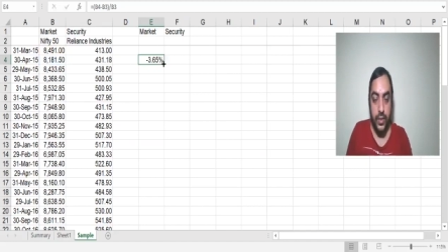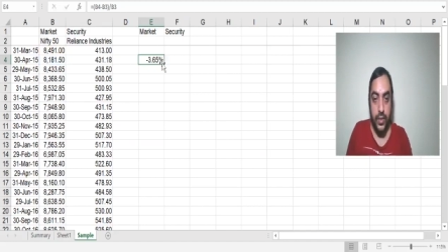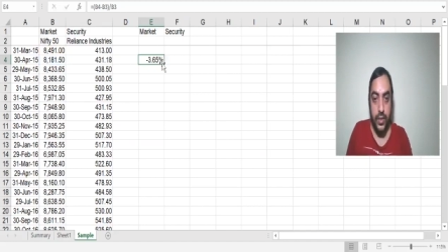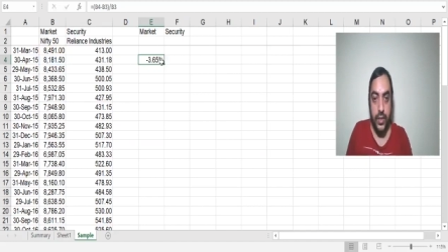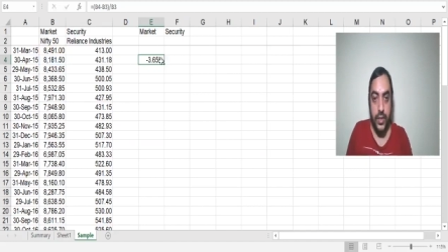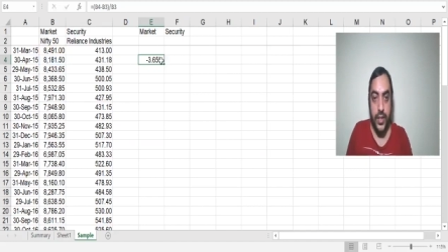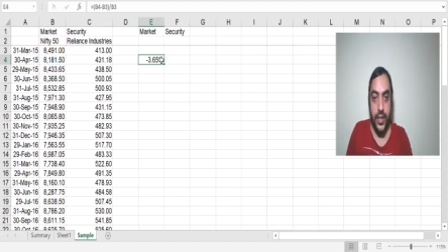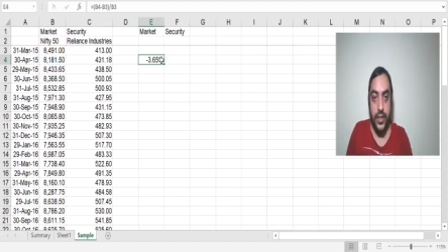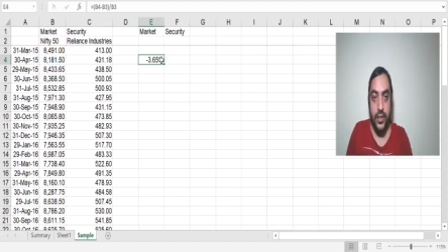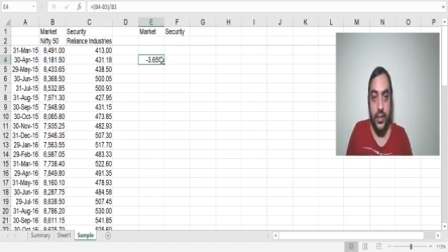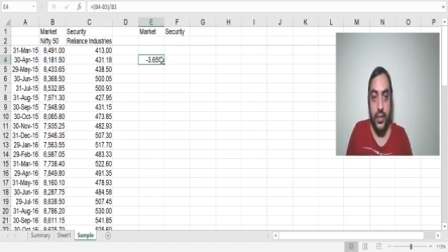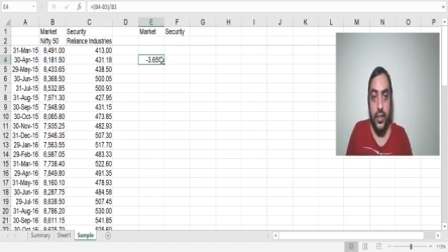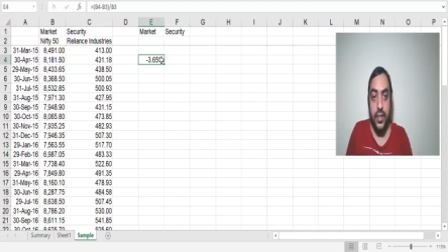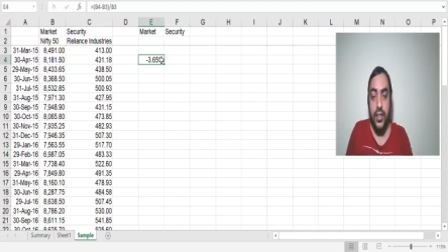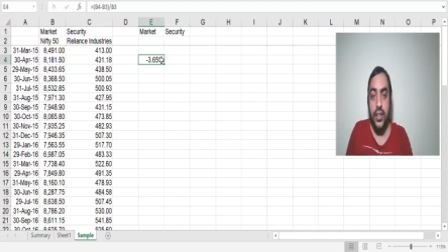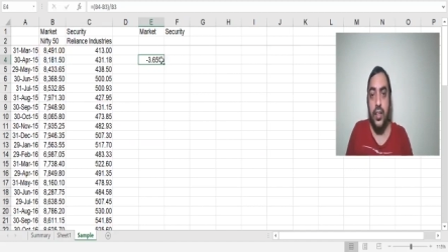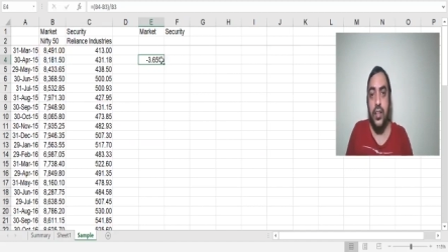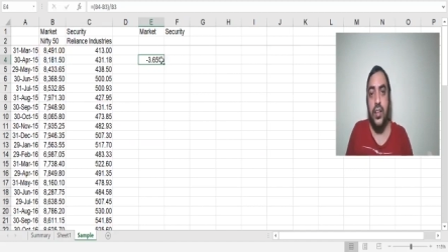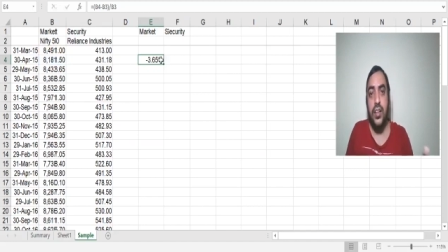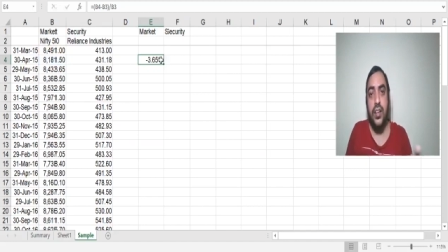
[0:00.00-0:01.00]
Then
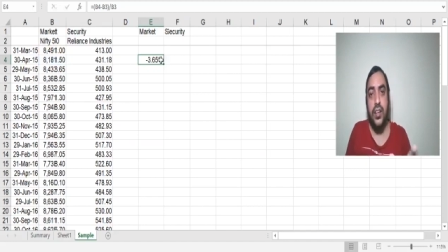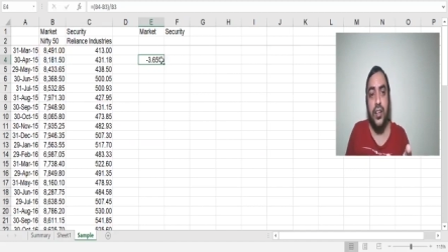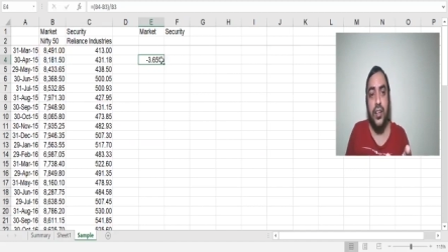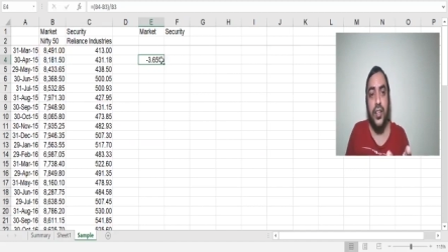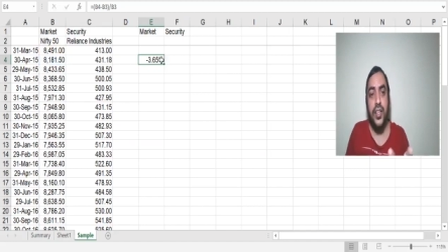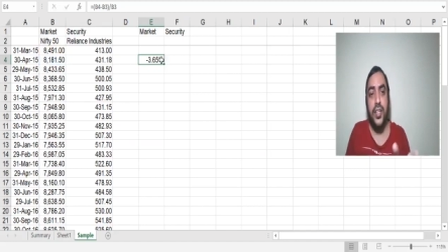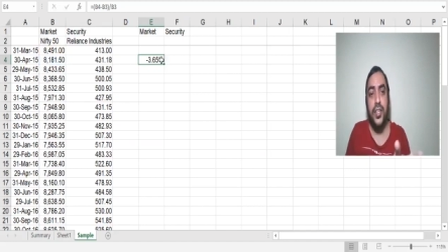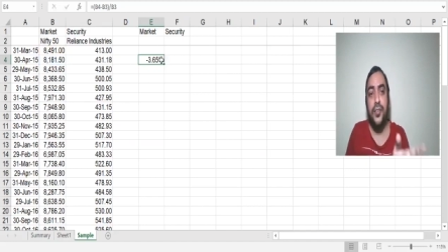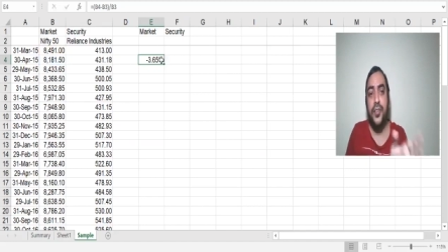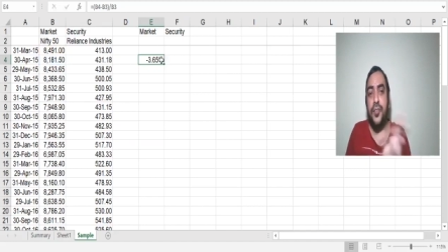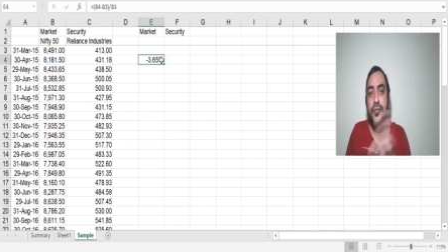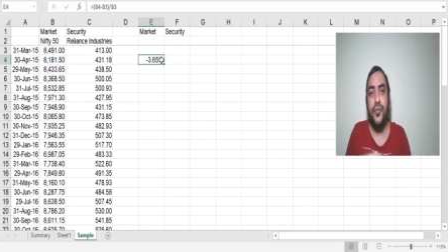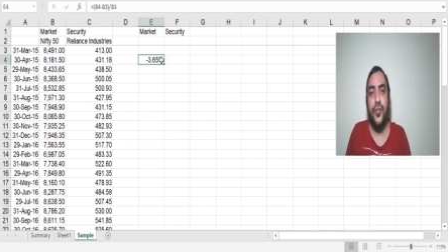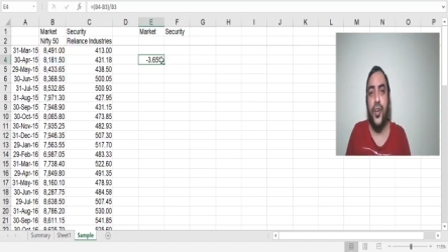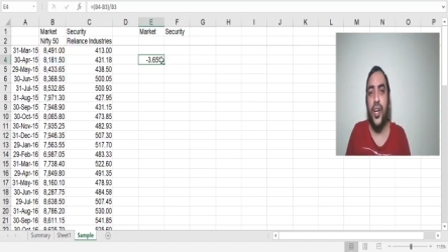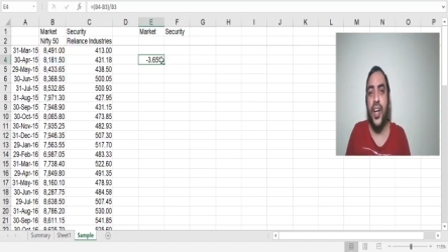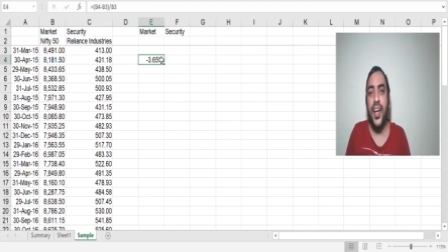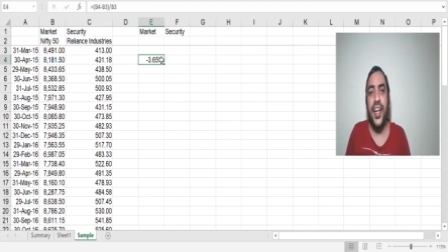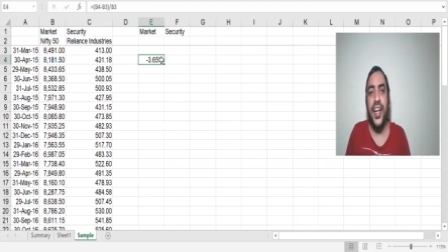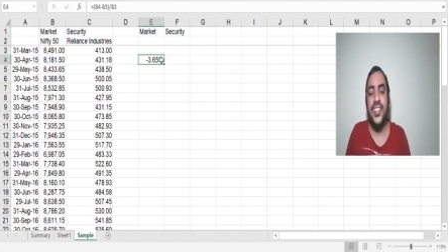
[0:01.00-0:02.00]
even for
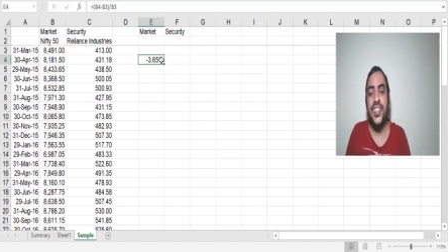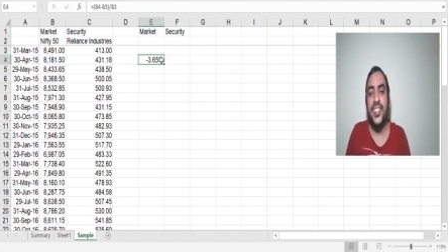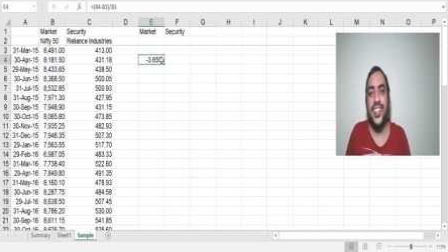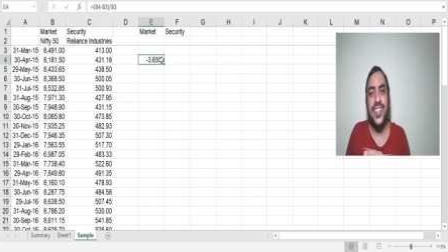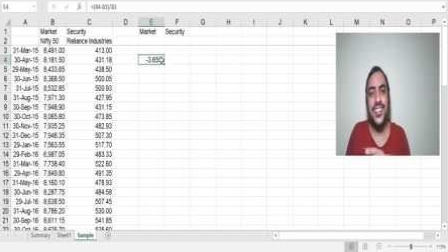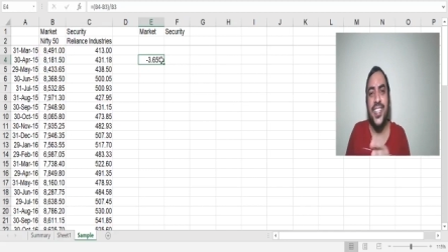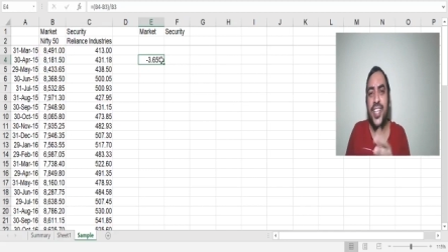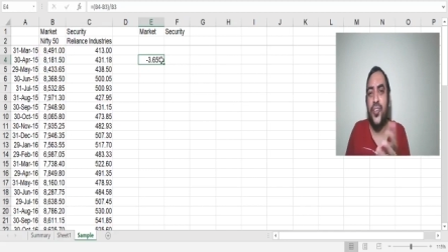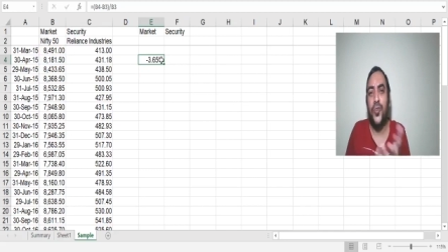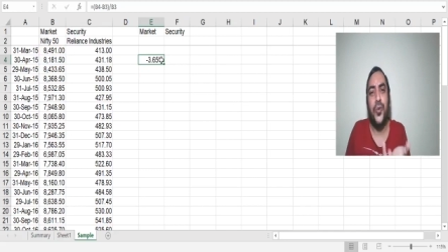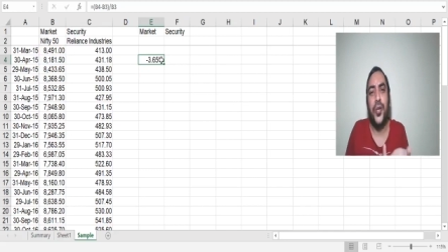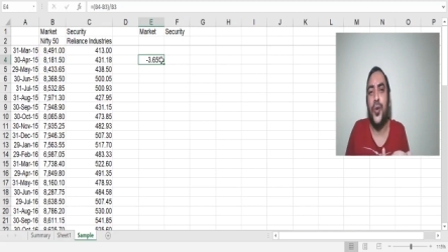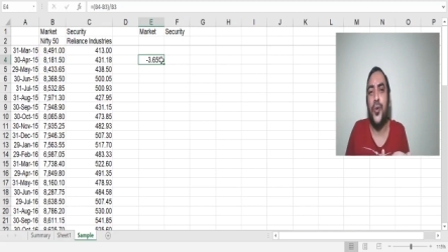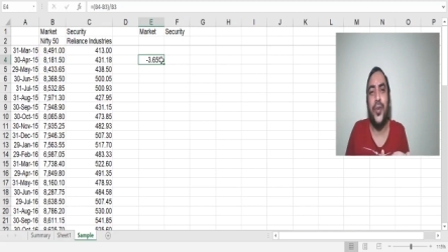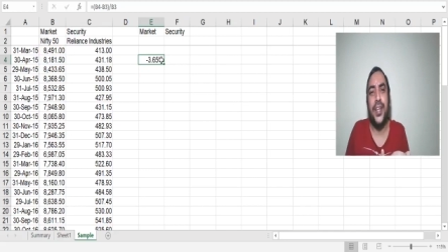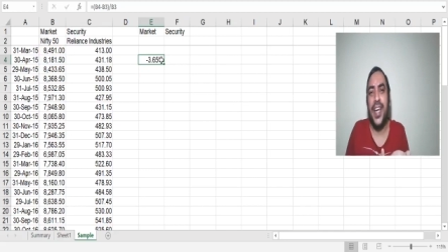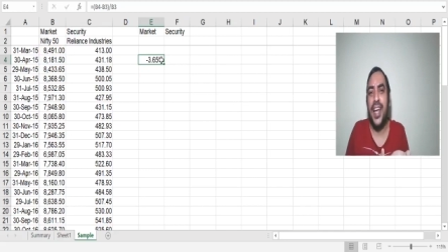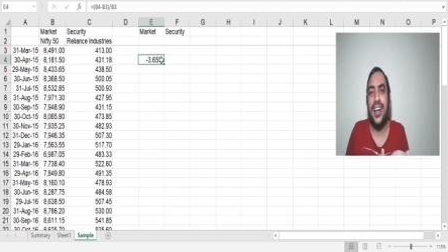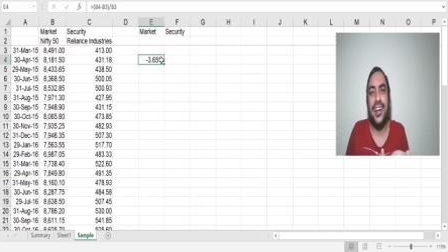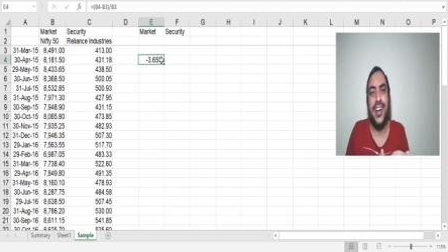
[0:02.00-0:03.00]
Reliance Industry, I don't have to
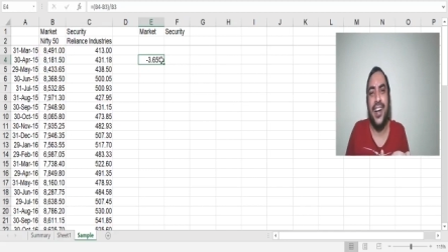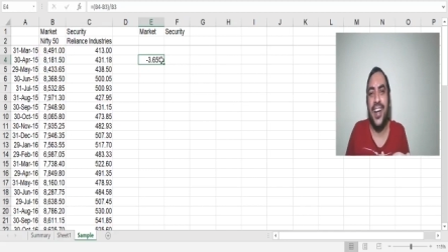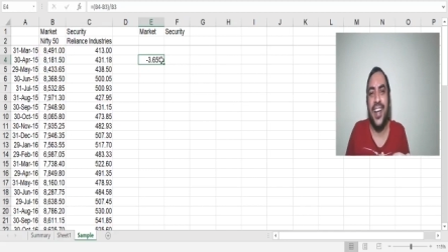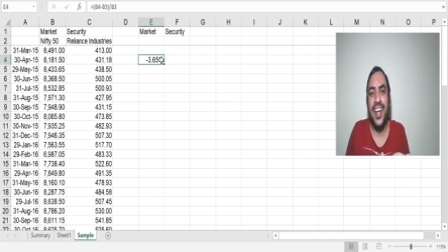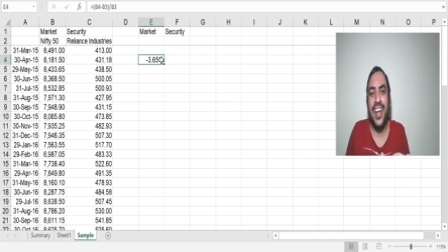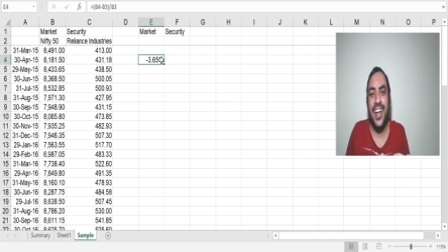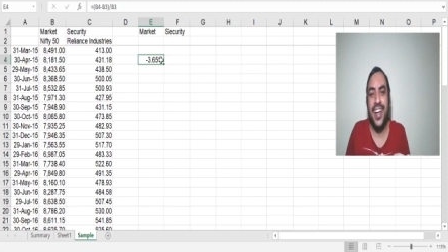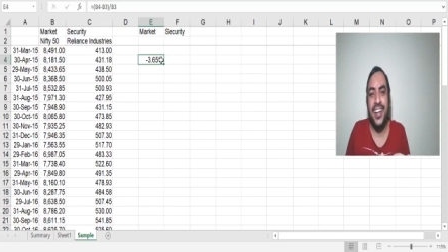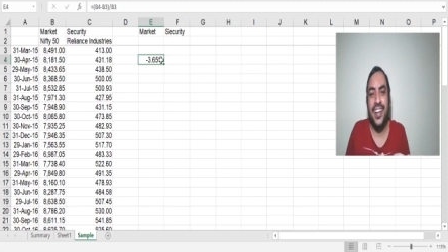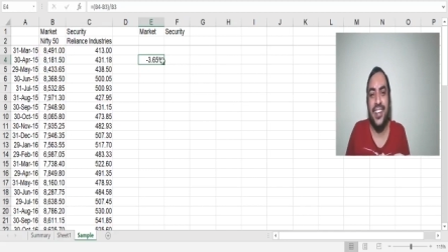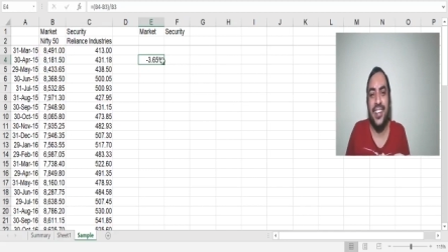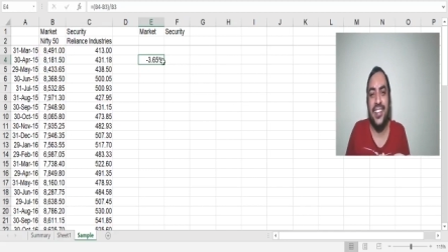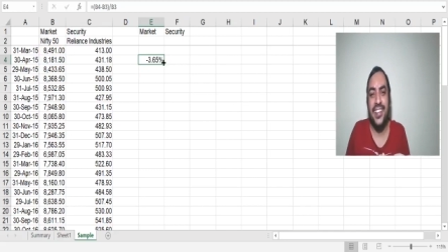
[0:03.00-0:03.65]
calculate again.